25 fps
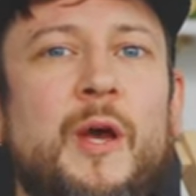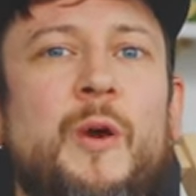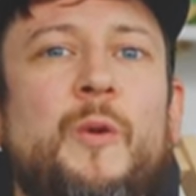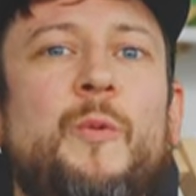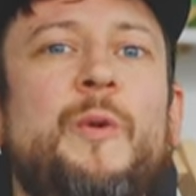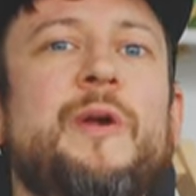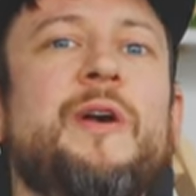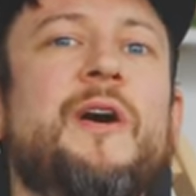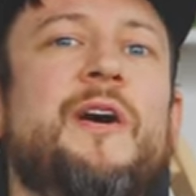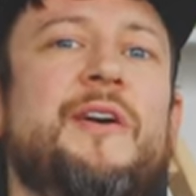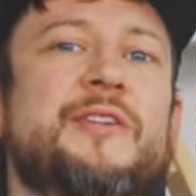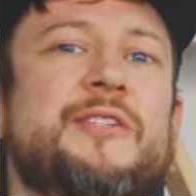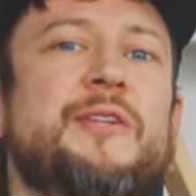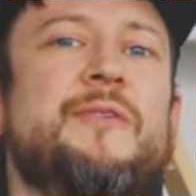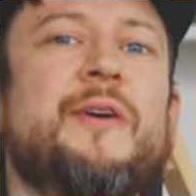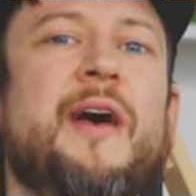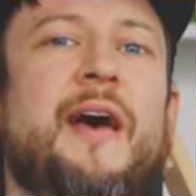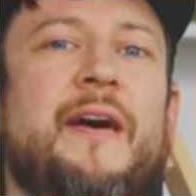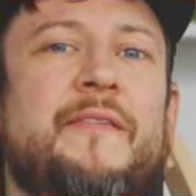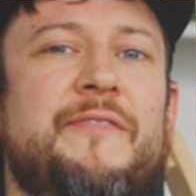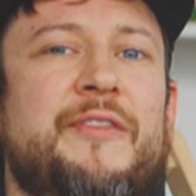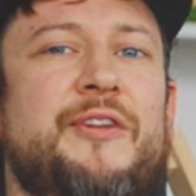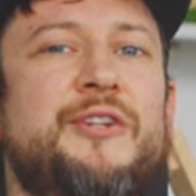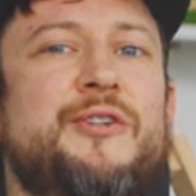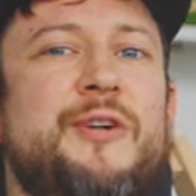We also
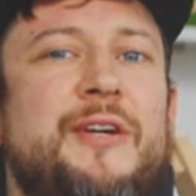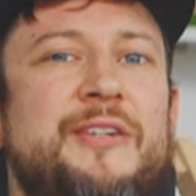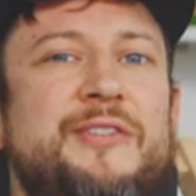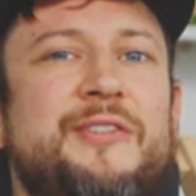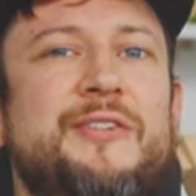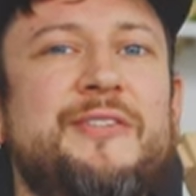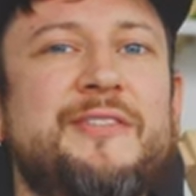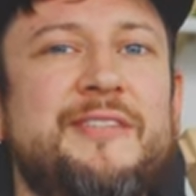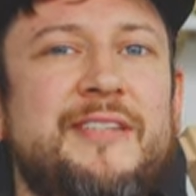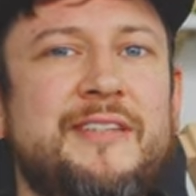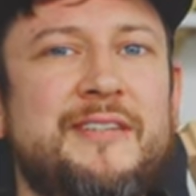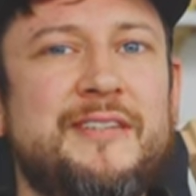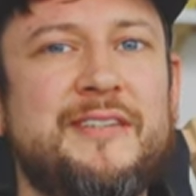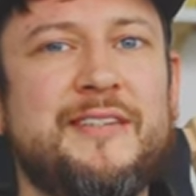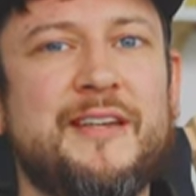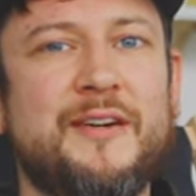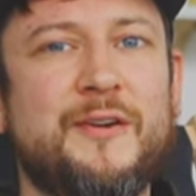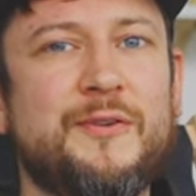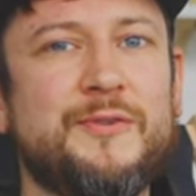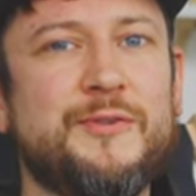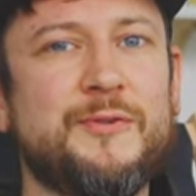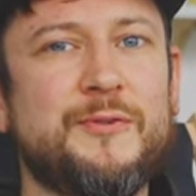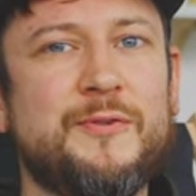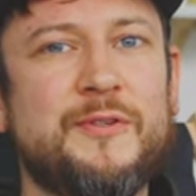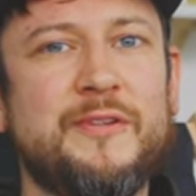have the Trezor
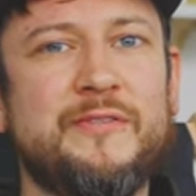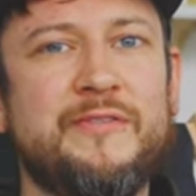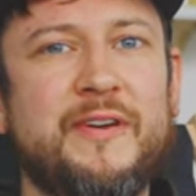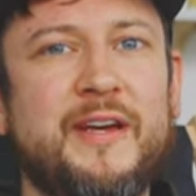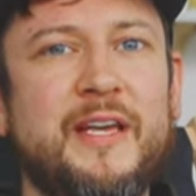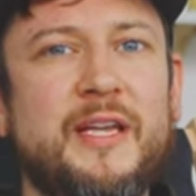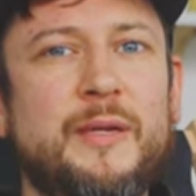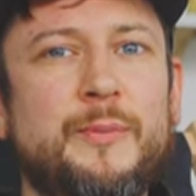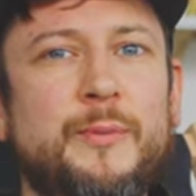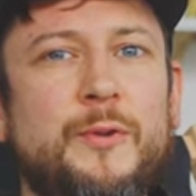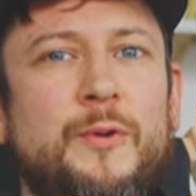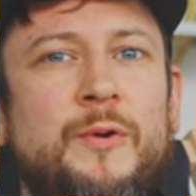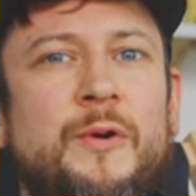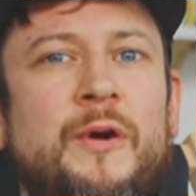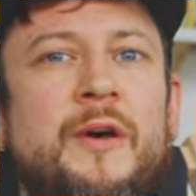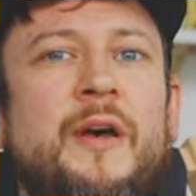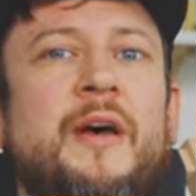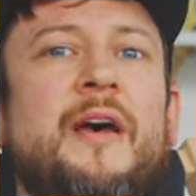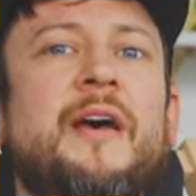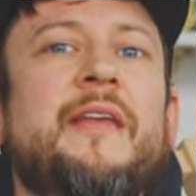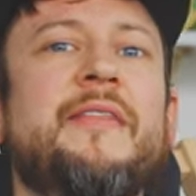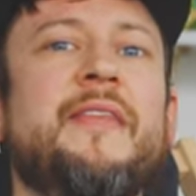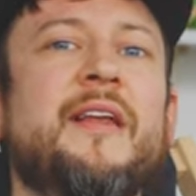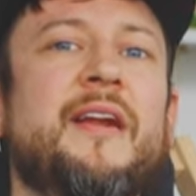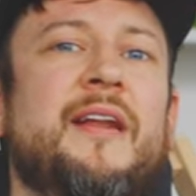CTL tool available
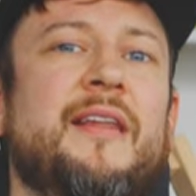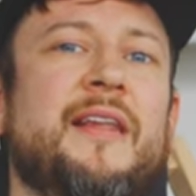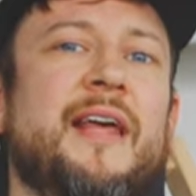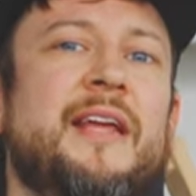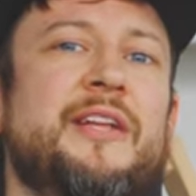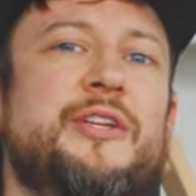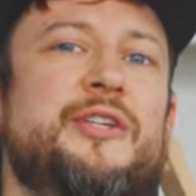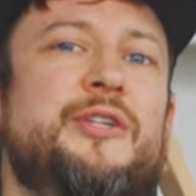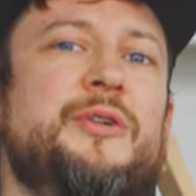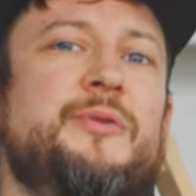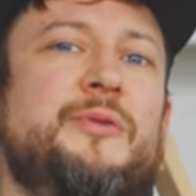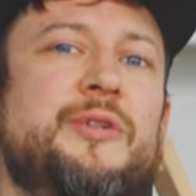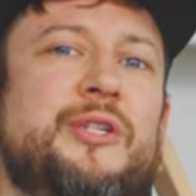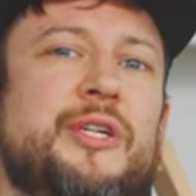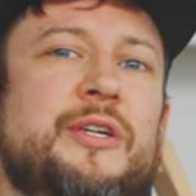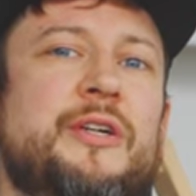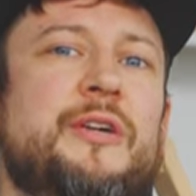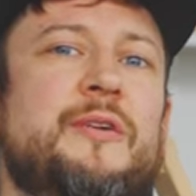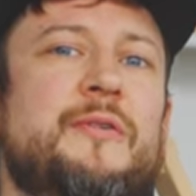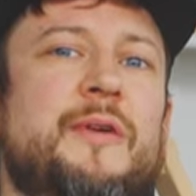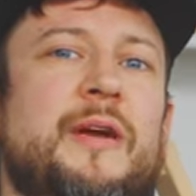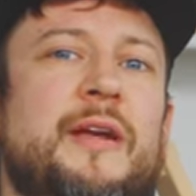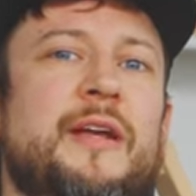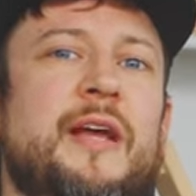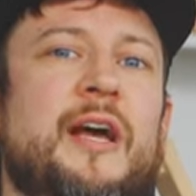that'll let you
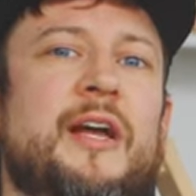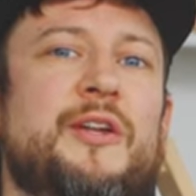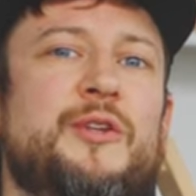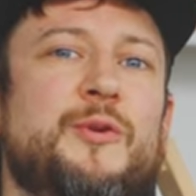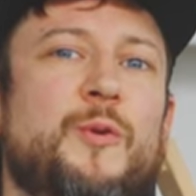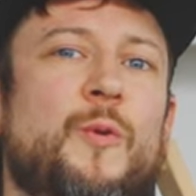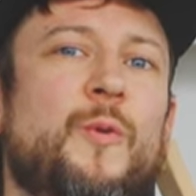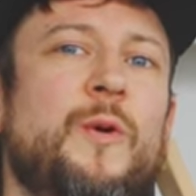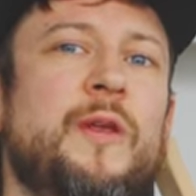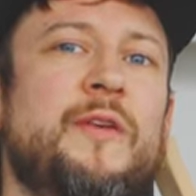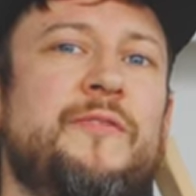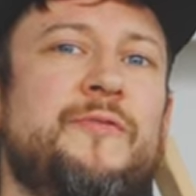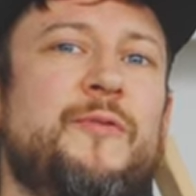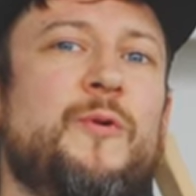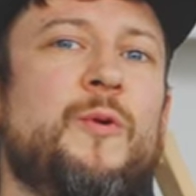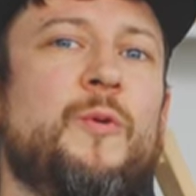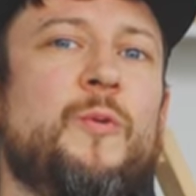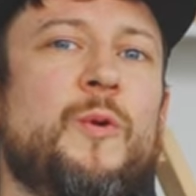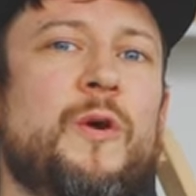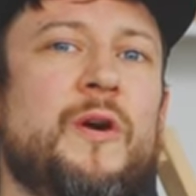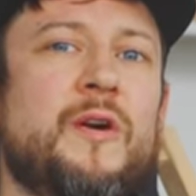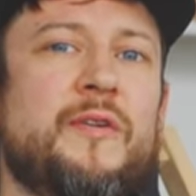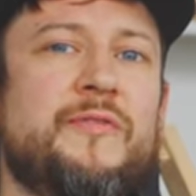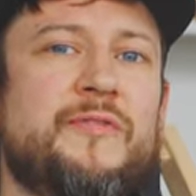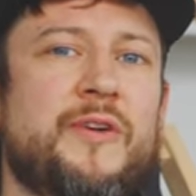generate a
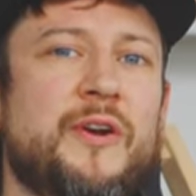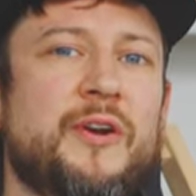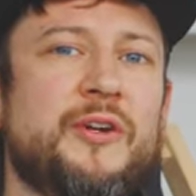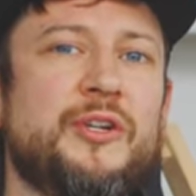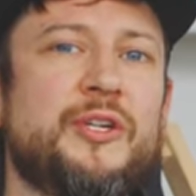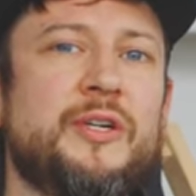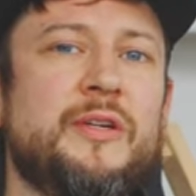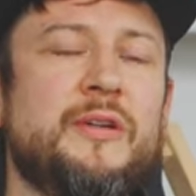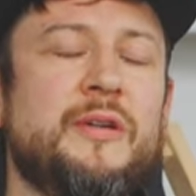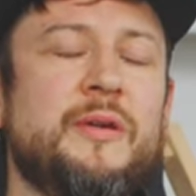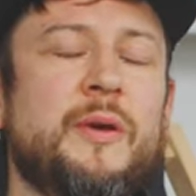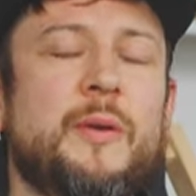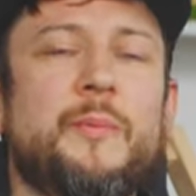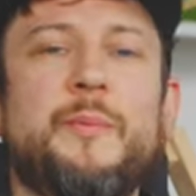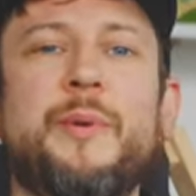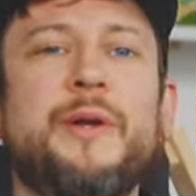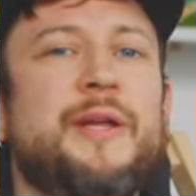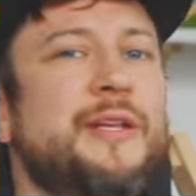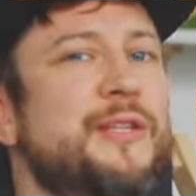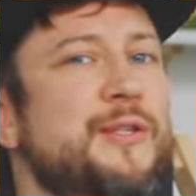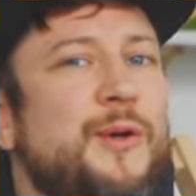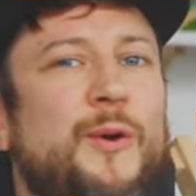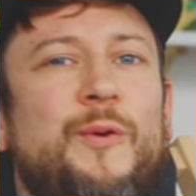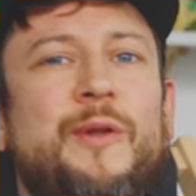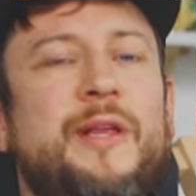24-word version, but
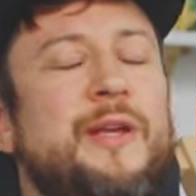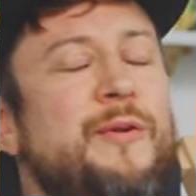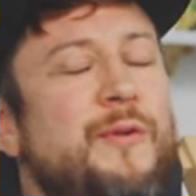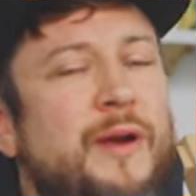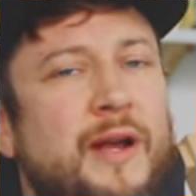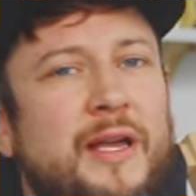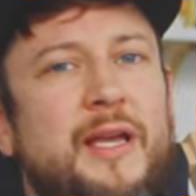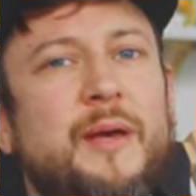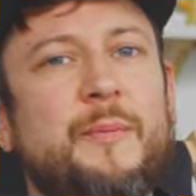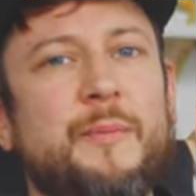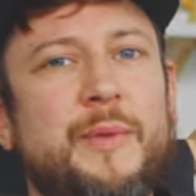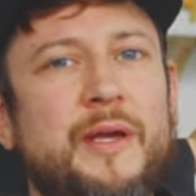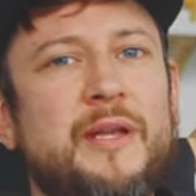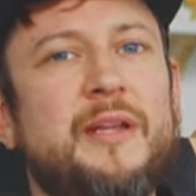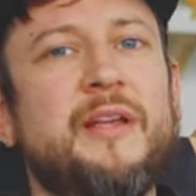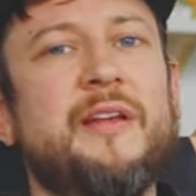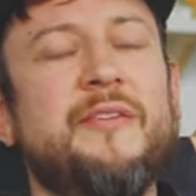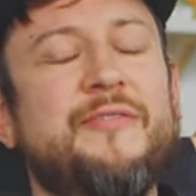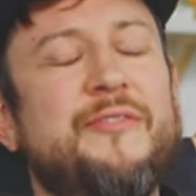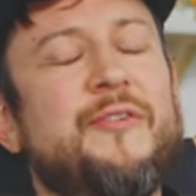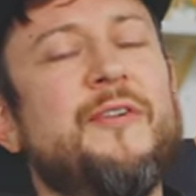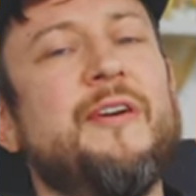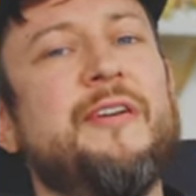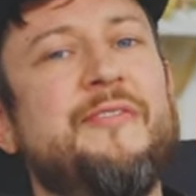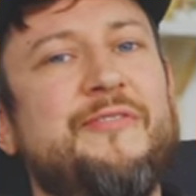it's only recommended
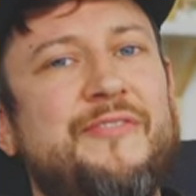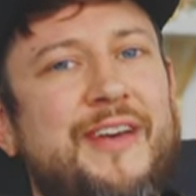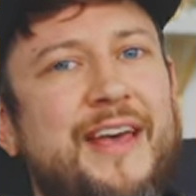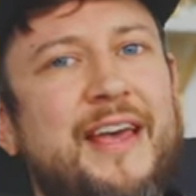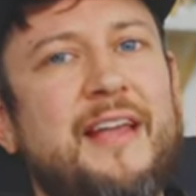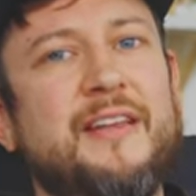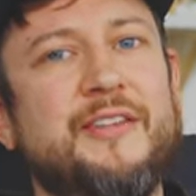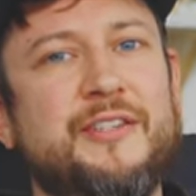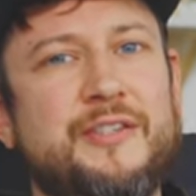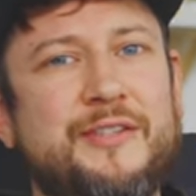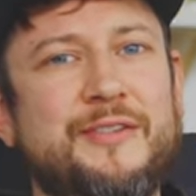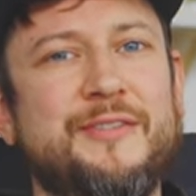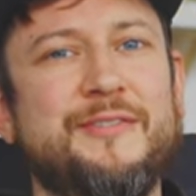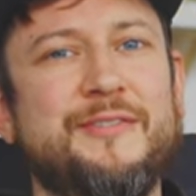for advanced